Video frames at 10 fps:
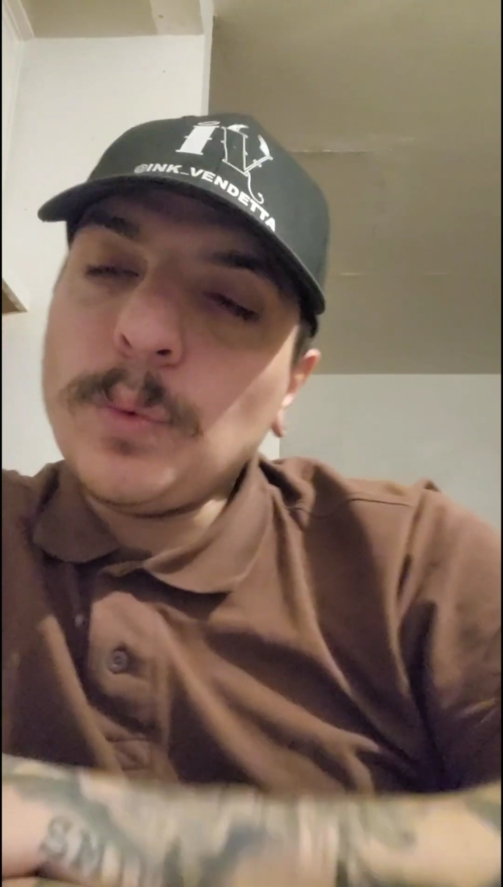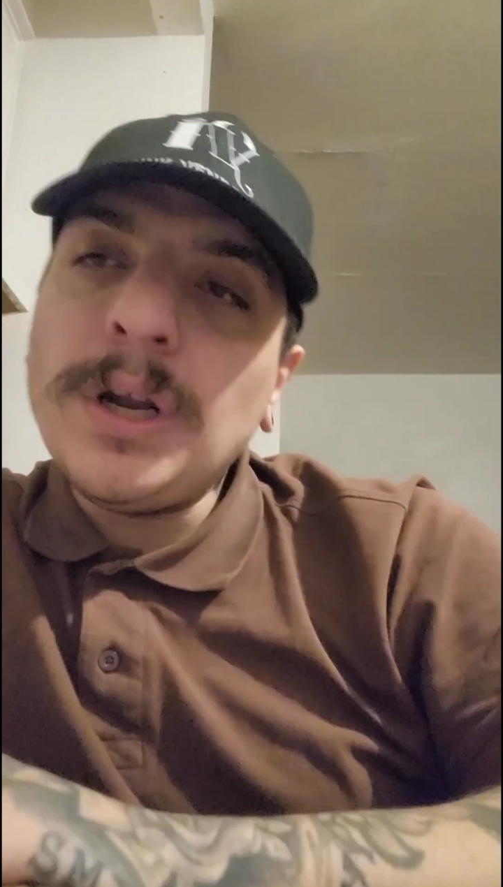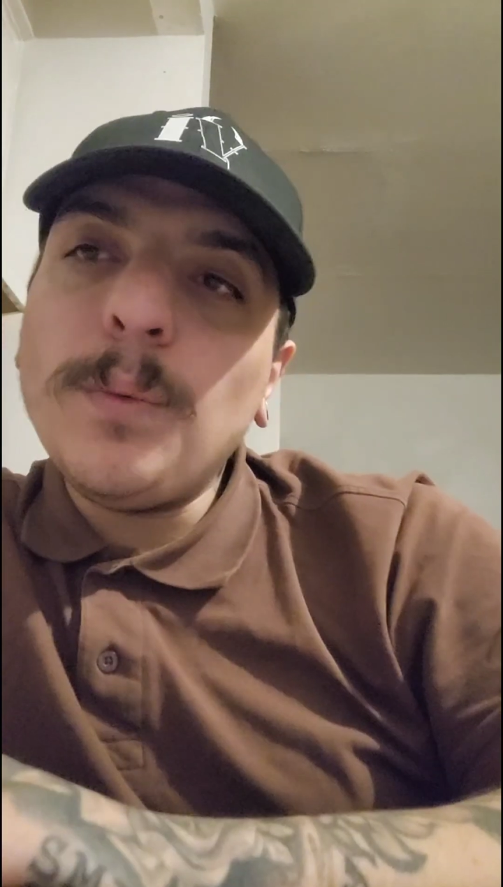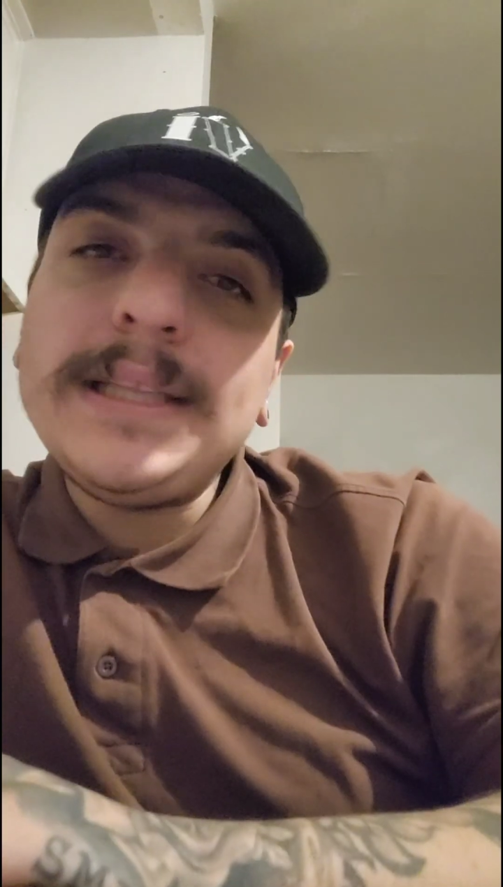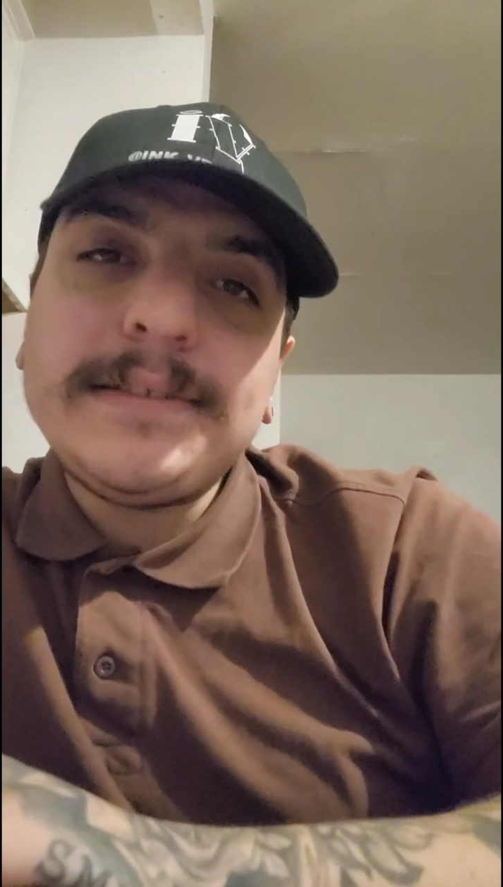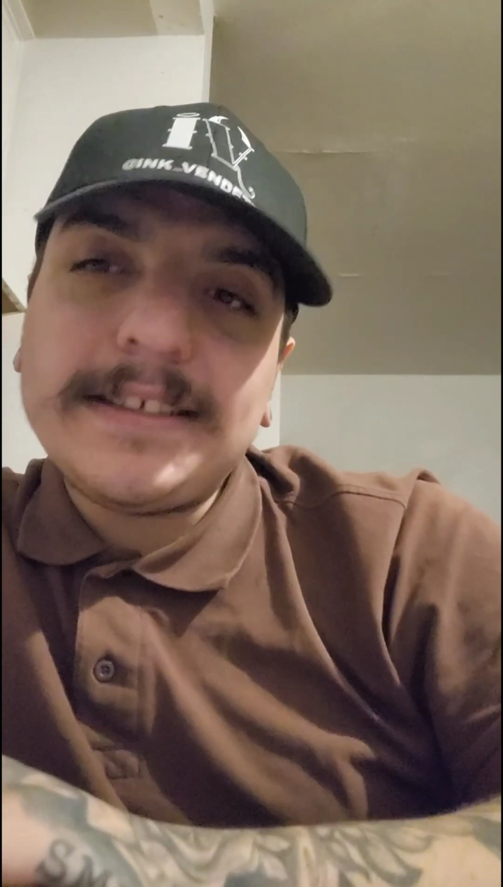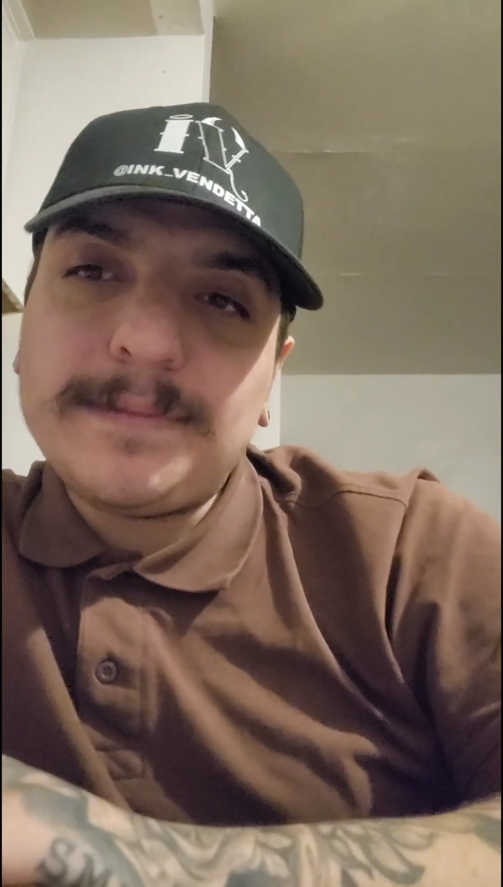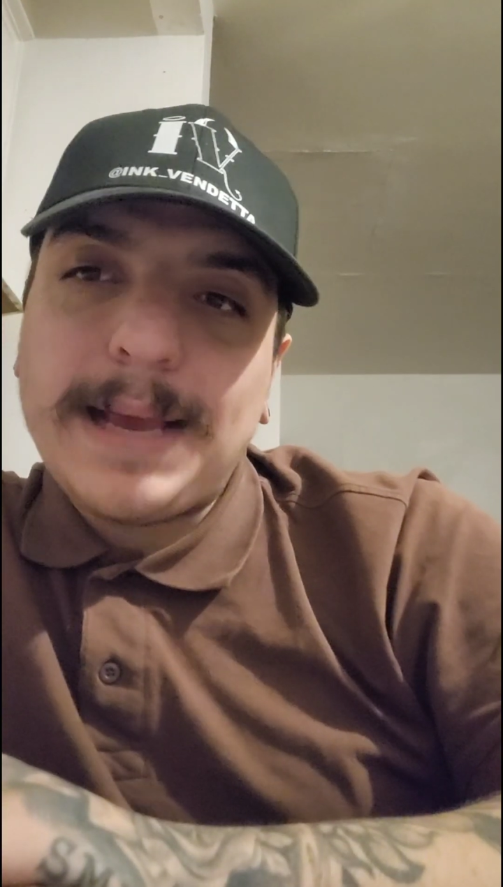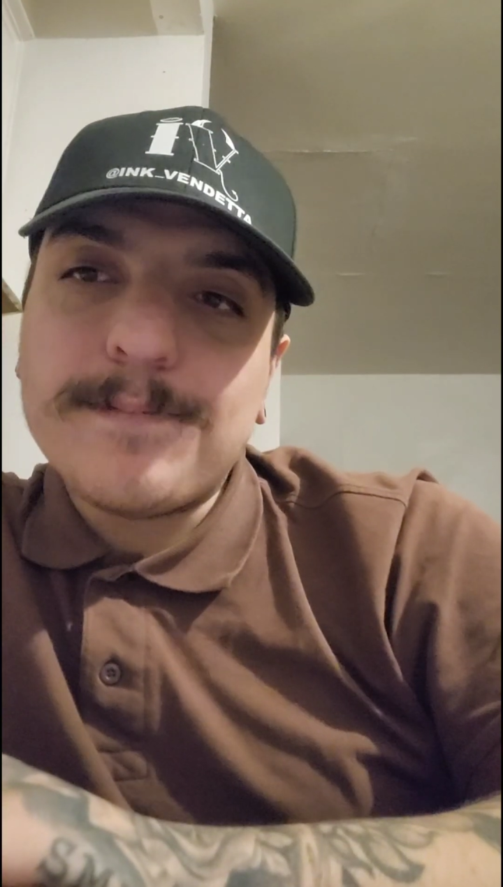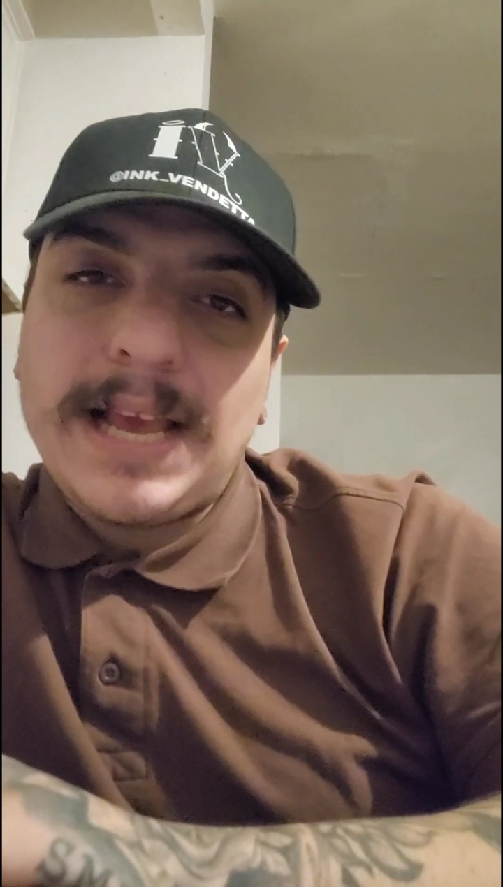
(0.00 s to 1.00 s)
not willing to
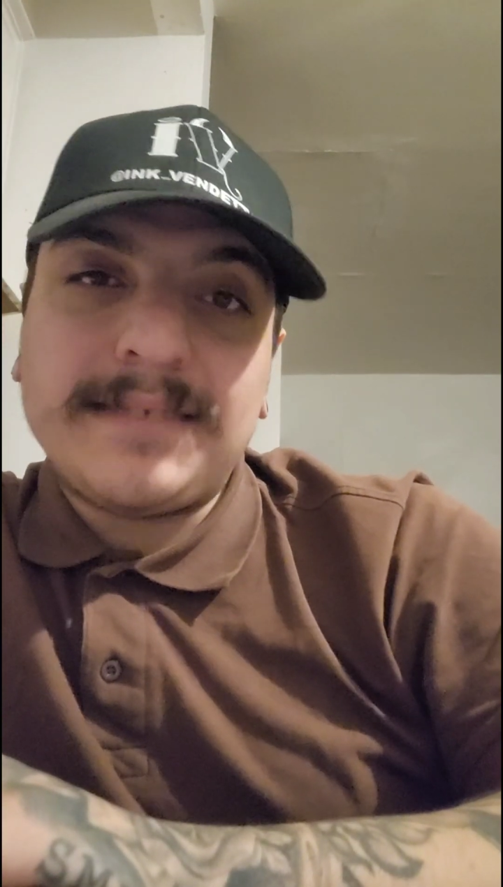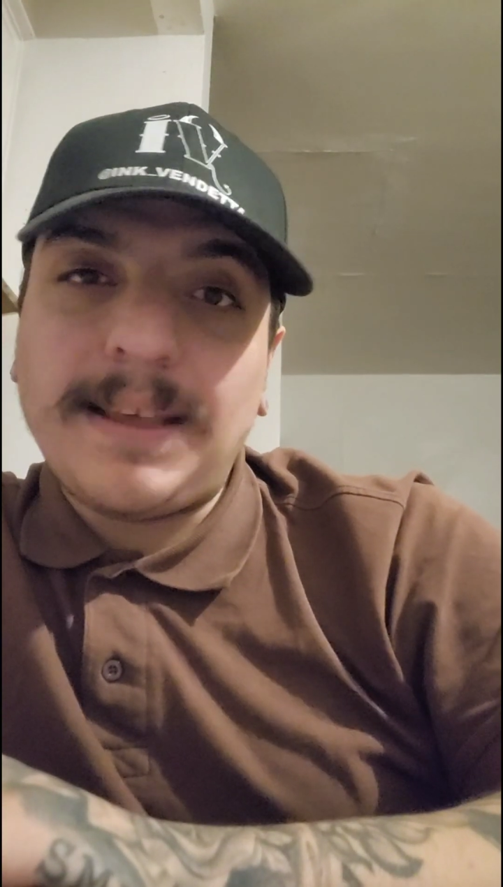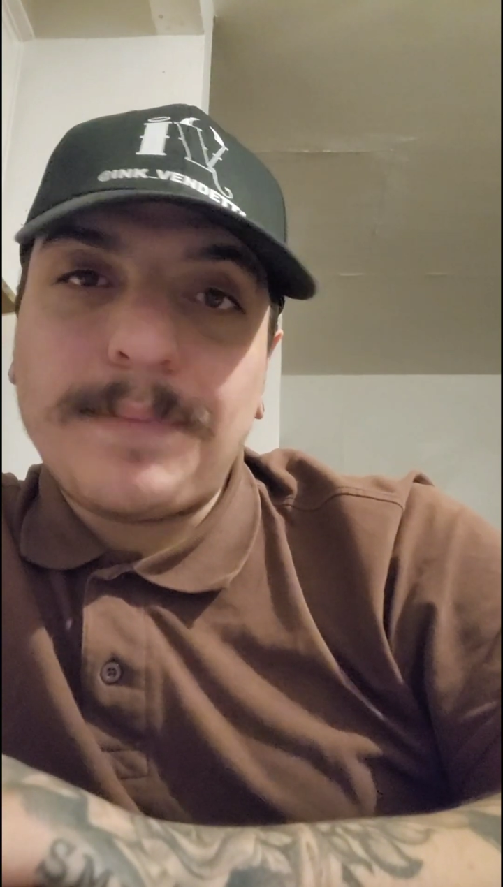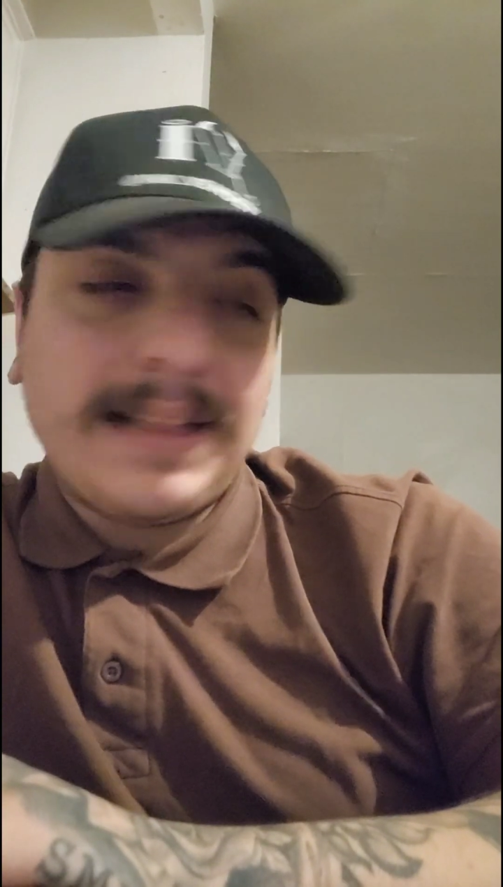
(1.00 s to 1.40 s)
accept